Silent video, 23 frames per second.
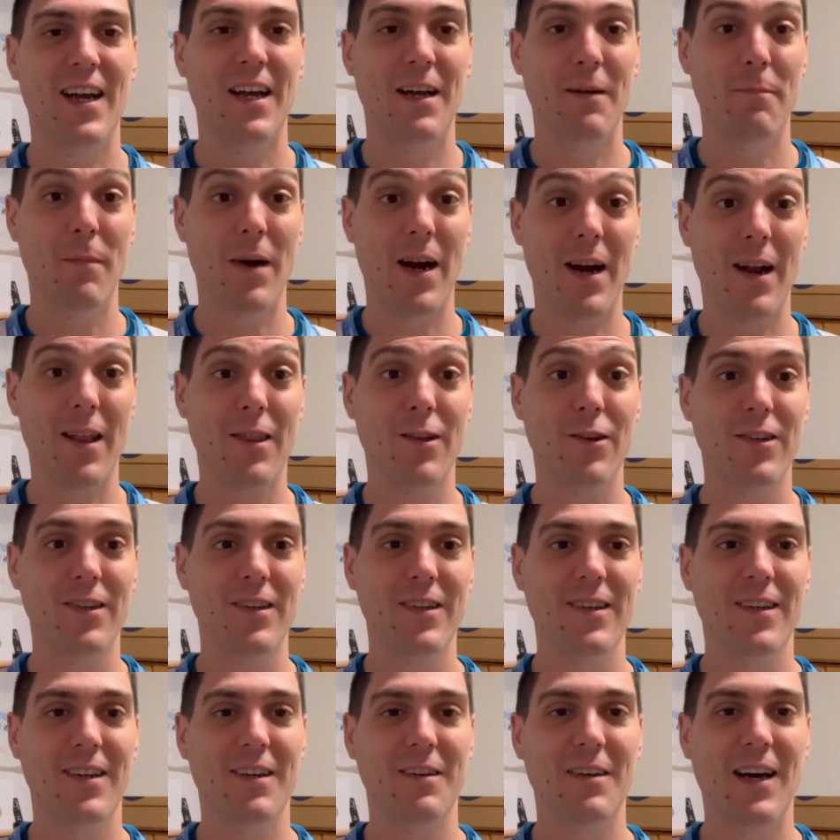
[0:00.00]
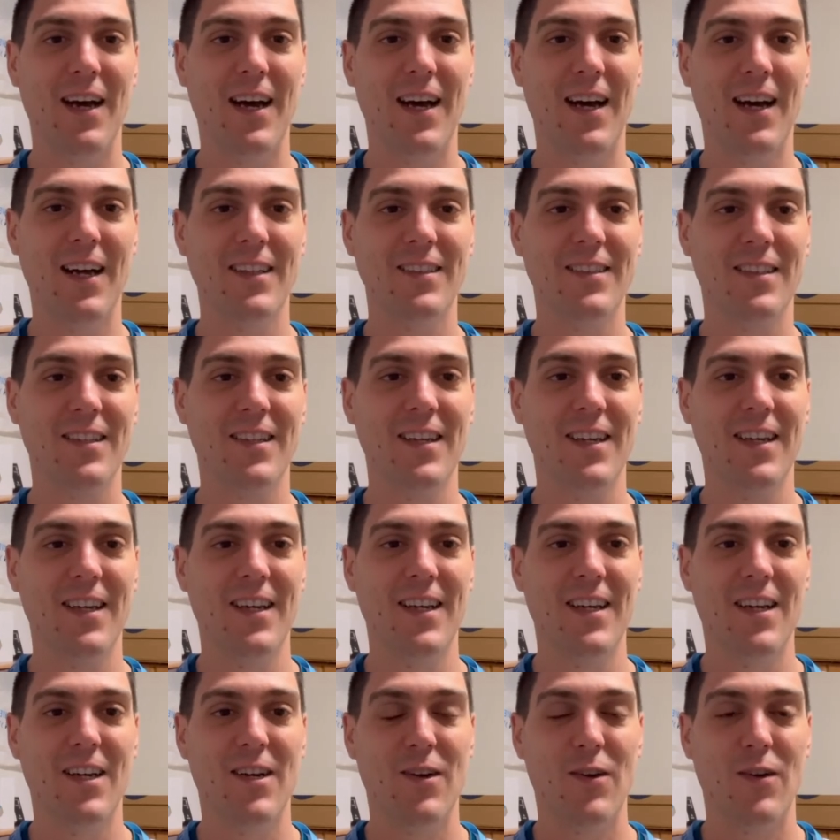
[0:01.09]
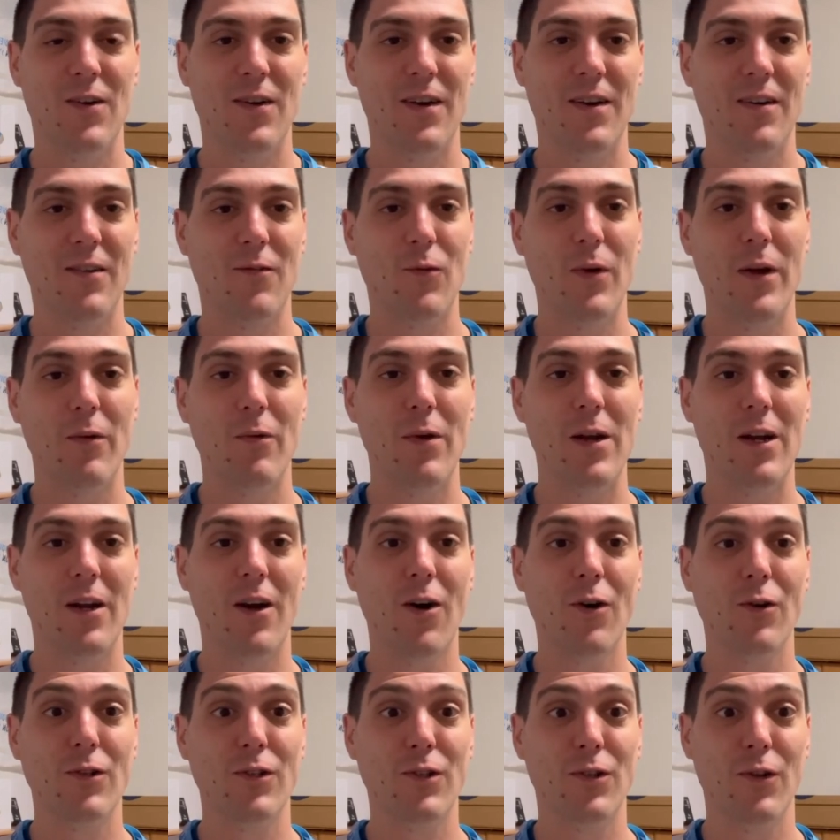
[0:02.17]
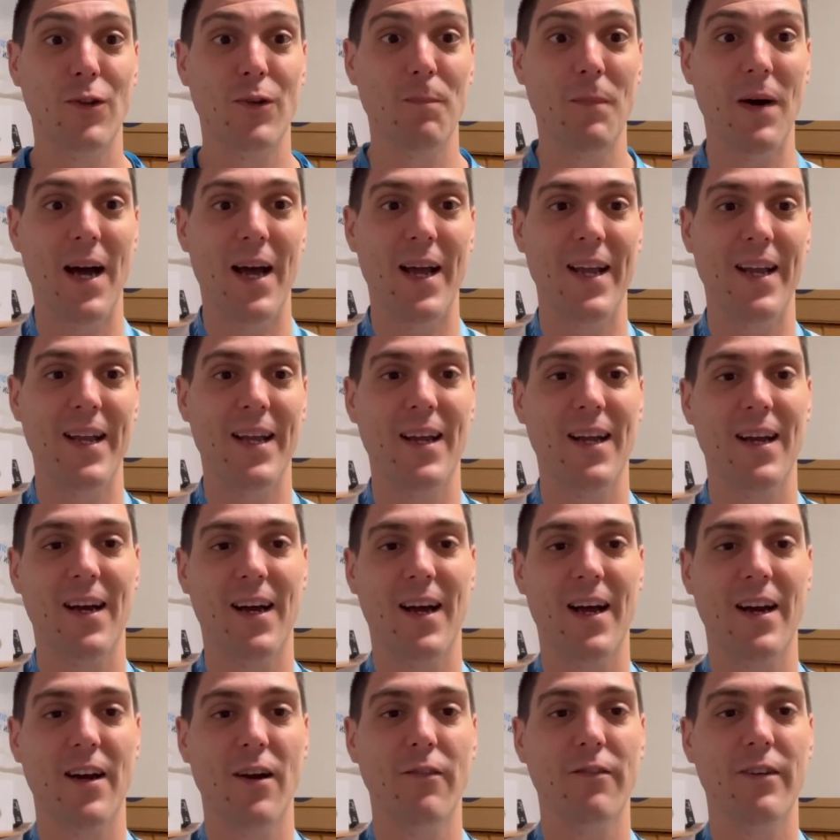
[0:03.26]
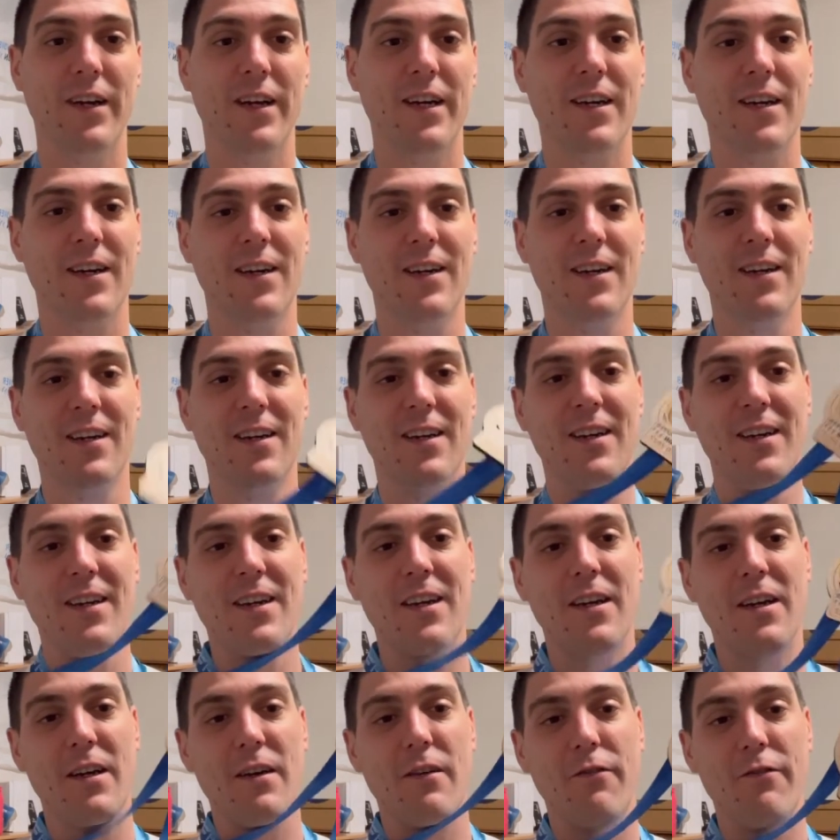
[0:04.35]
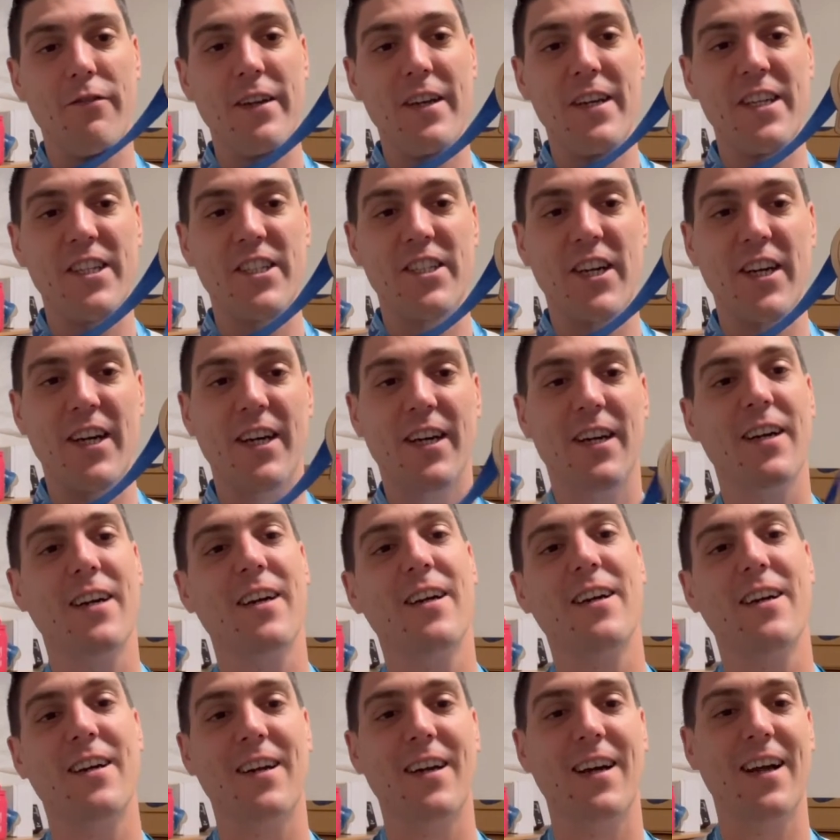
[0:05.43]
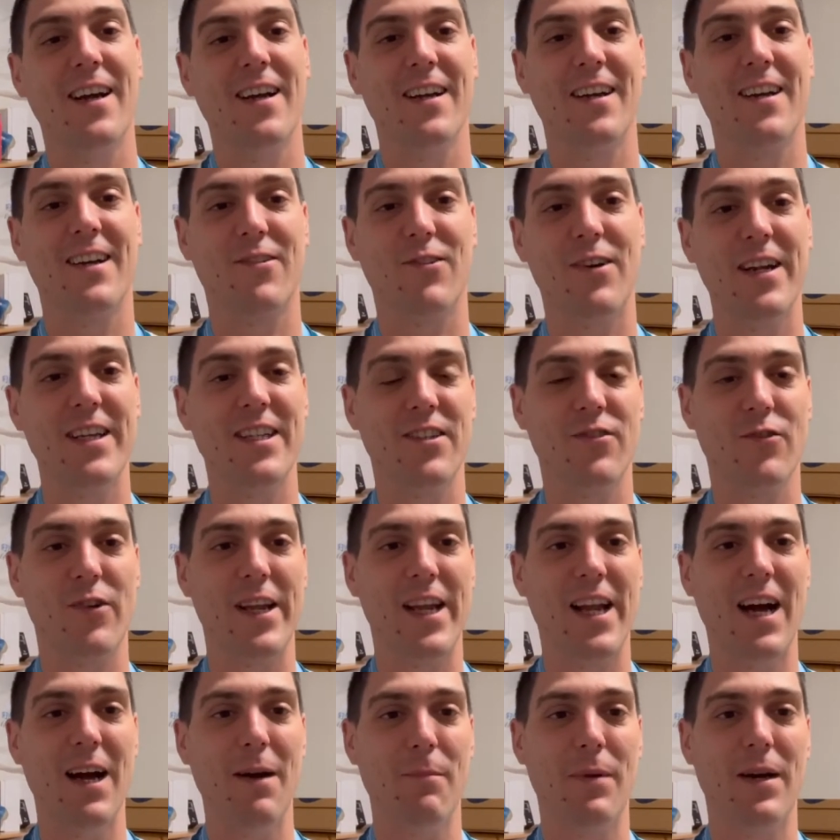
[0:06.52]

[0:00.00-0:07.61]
marathon, and we will go through my Hannover finisher race recap.